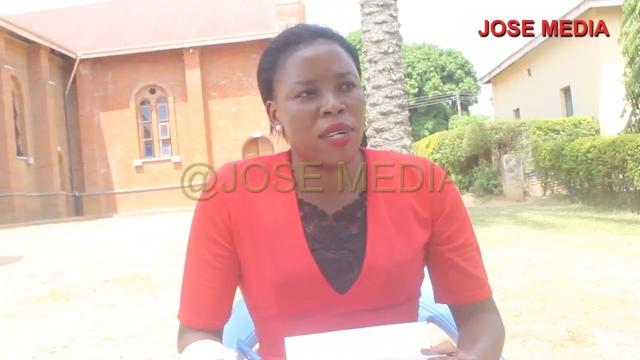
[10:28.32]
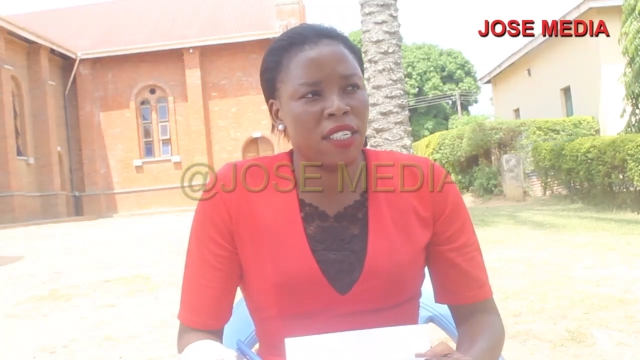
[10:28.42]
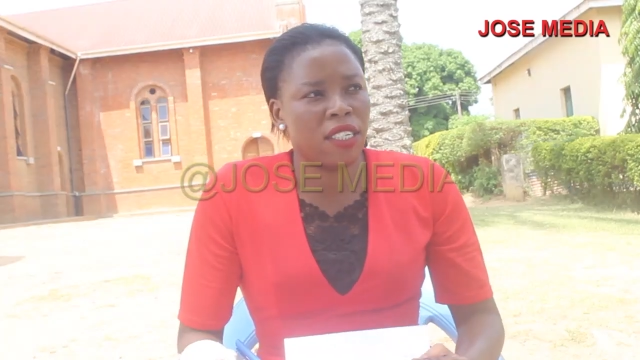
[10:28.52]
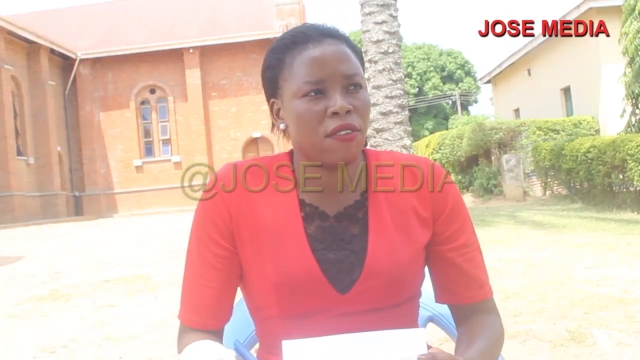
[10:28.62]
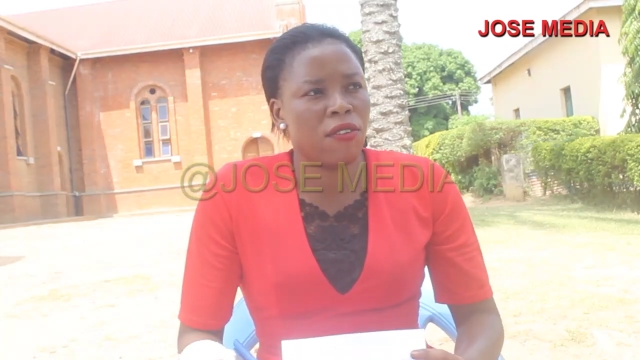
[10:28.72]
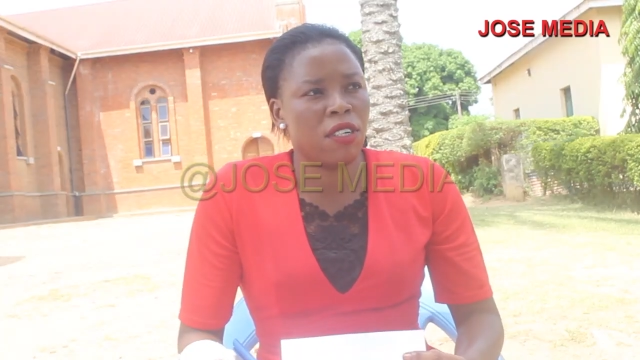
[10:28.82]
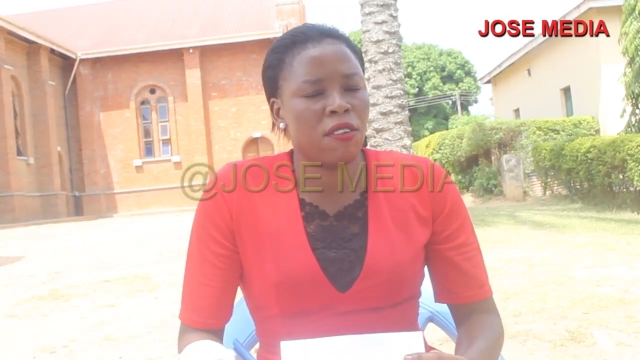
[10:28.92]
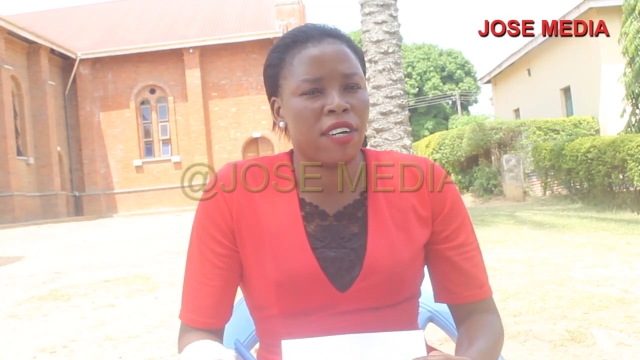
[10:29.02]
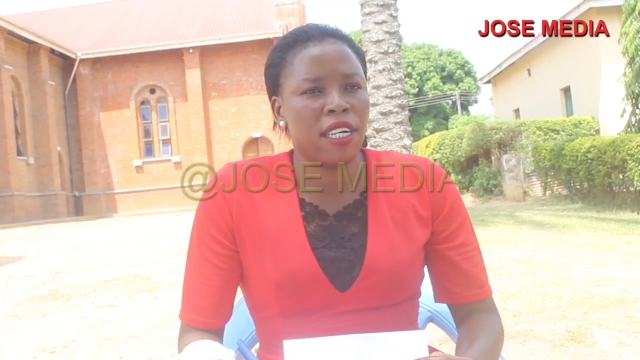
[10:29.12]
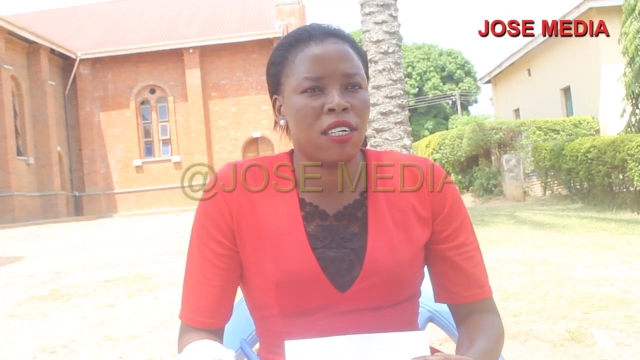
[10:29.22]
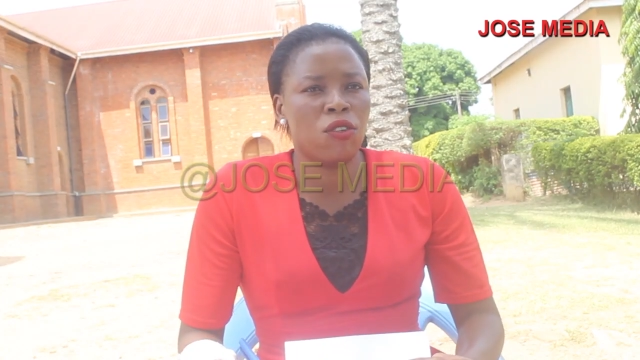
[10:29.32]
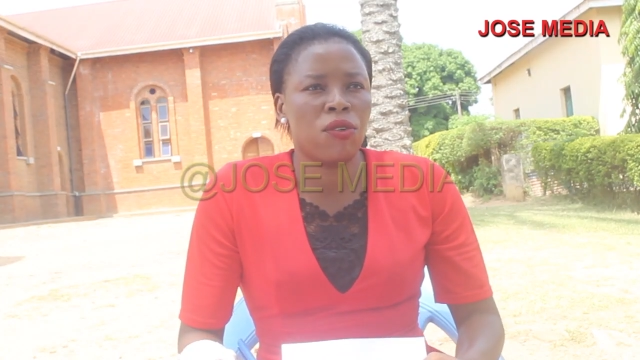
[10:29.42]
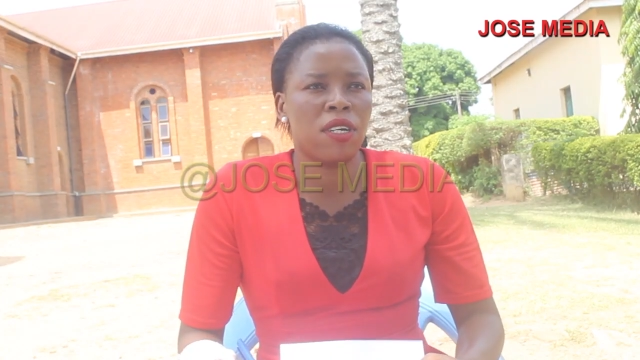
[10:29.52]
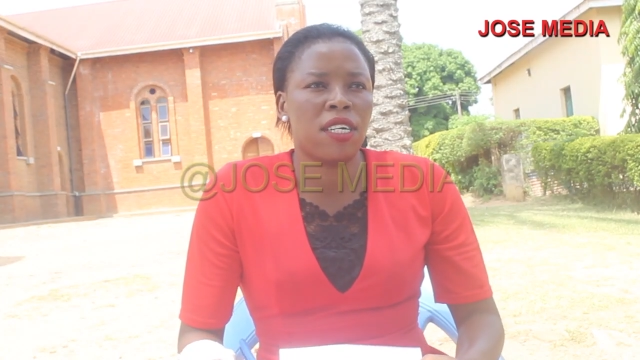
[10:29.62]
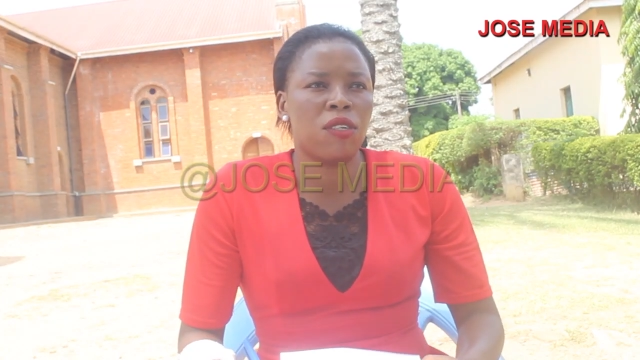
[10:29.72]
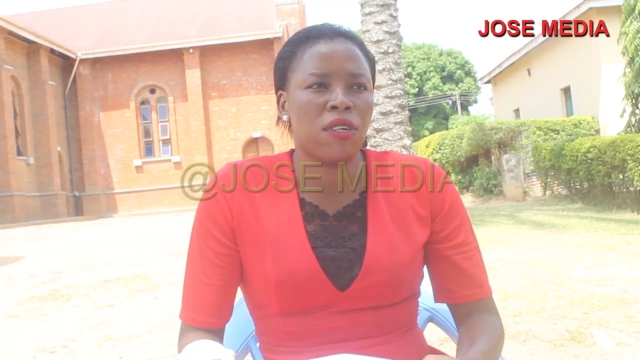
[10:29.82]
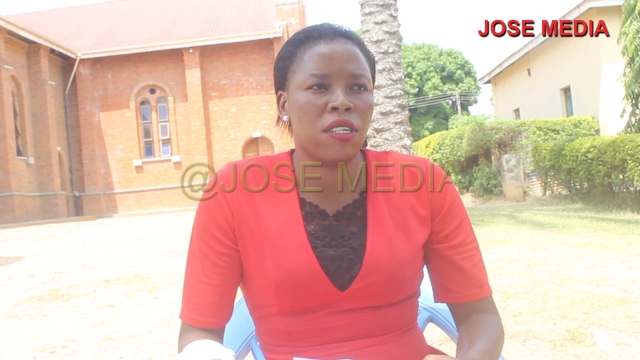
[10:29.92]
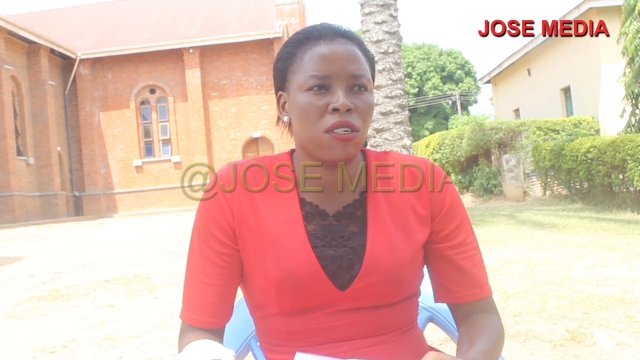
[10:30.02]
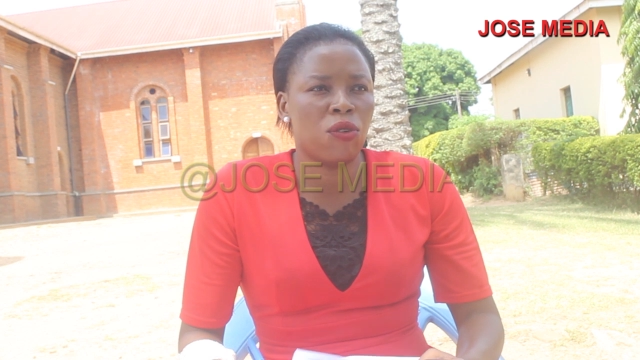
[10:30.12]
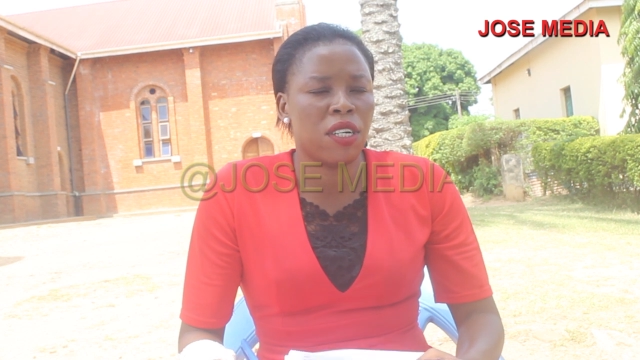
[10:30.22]
budget for the financial year
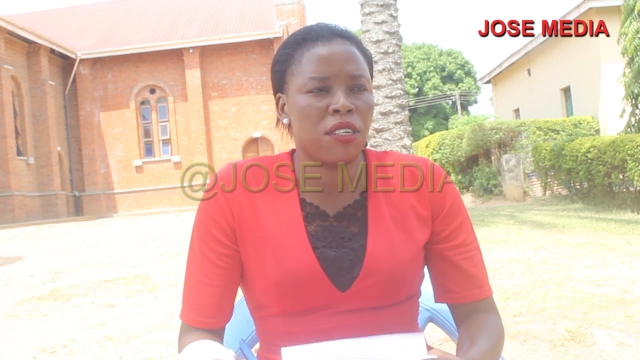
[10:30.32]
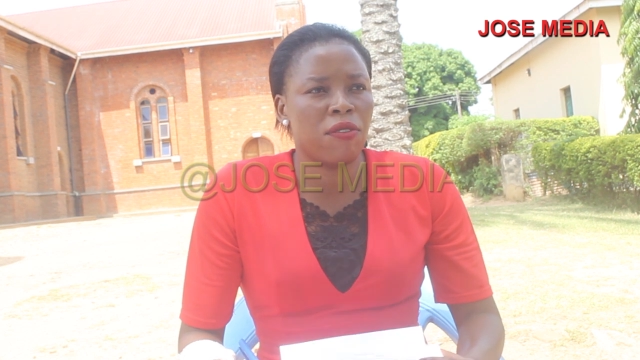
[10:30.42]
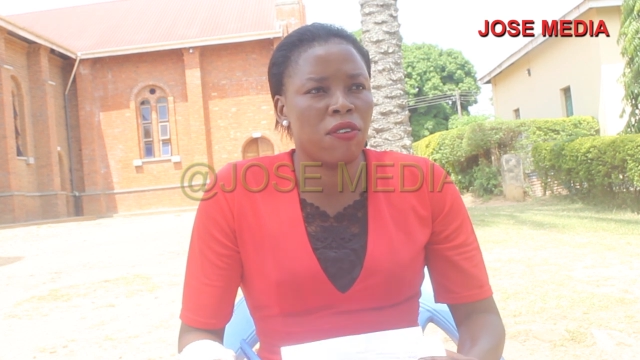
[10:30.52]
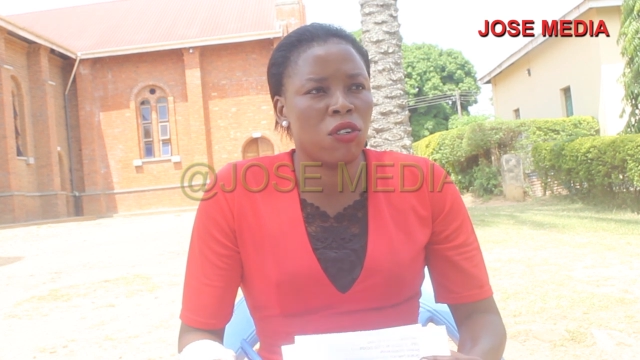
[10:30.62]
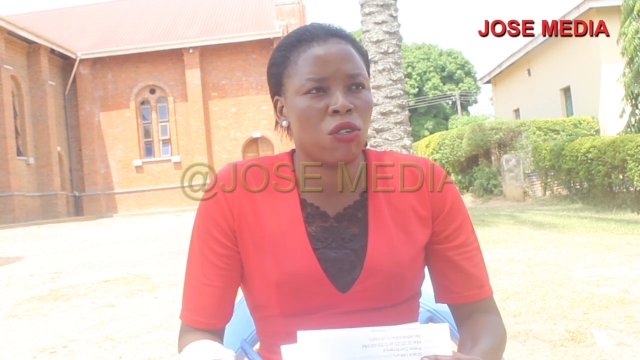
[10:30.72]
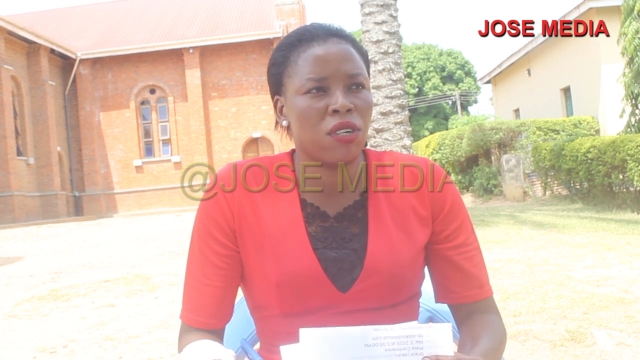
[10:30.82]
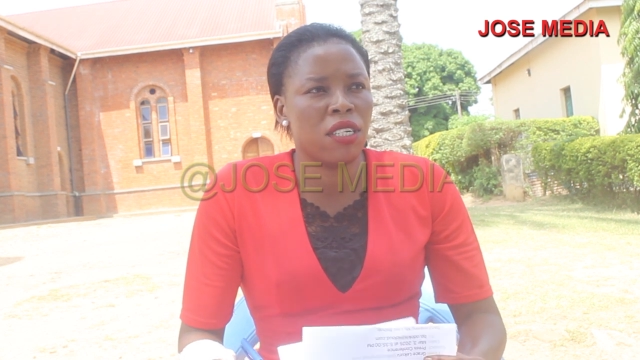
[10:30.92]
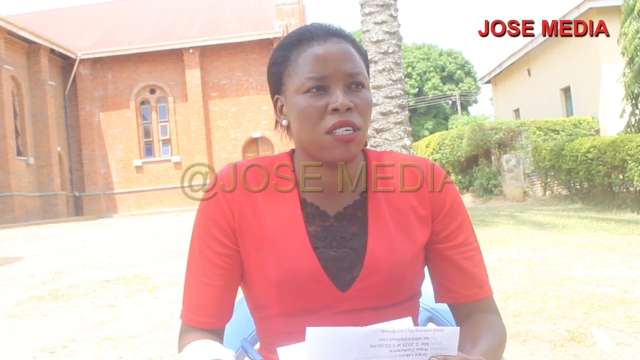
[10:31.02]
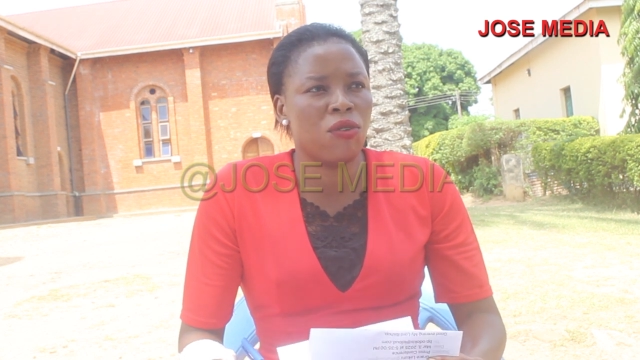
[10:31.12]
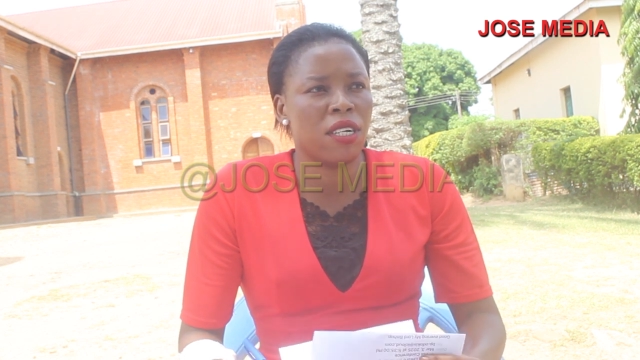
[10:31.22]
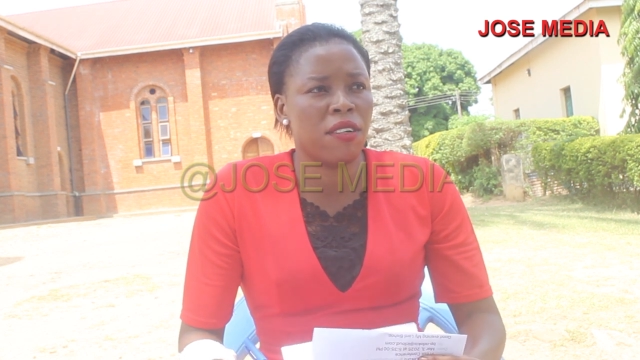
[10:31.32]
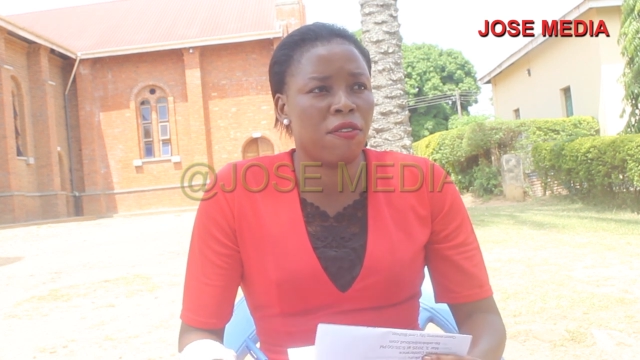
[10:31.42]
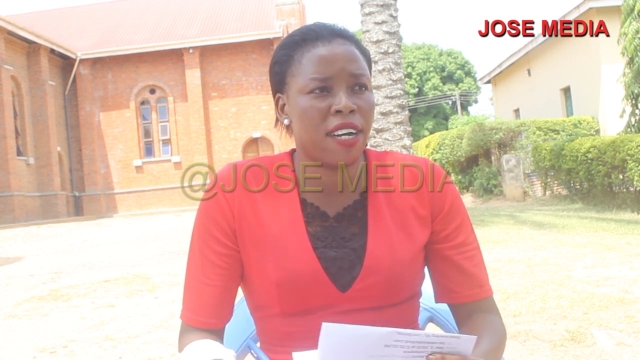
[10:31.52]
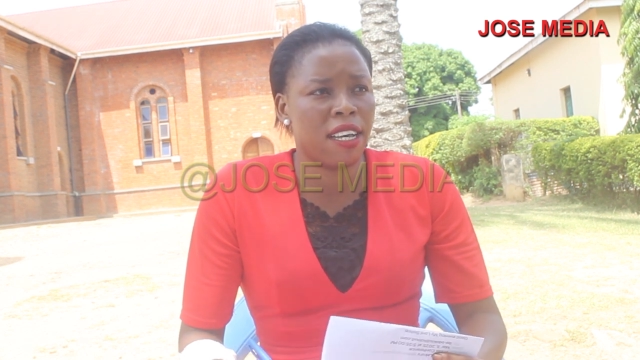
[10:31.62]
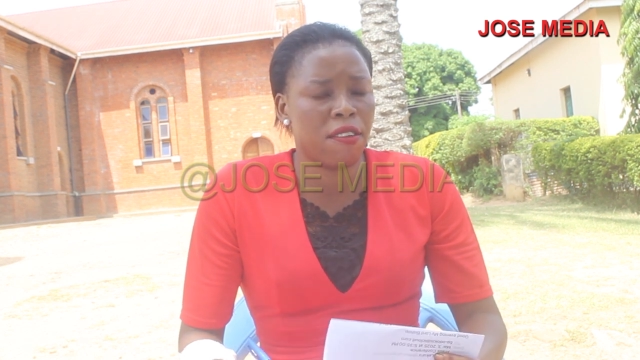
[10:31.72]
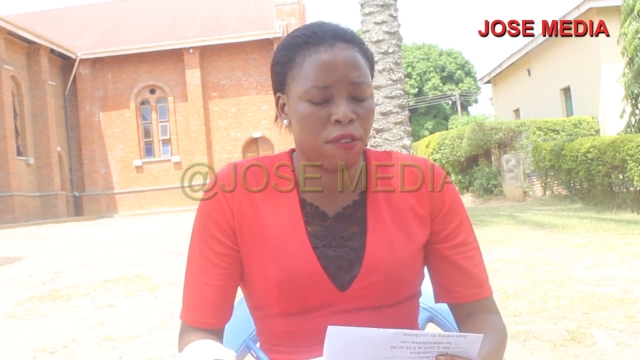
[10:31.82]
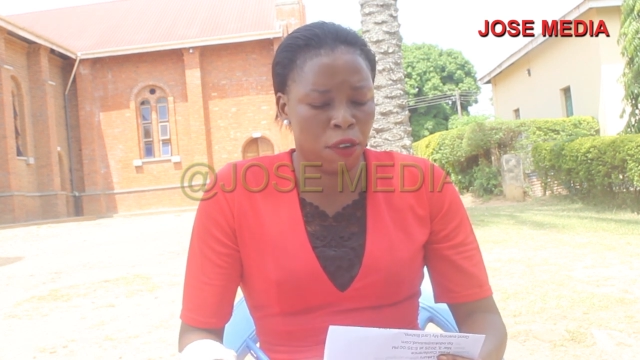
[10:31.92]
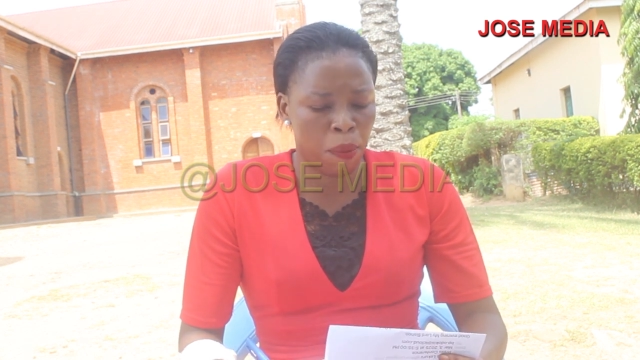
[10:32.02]
2024-2025,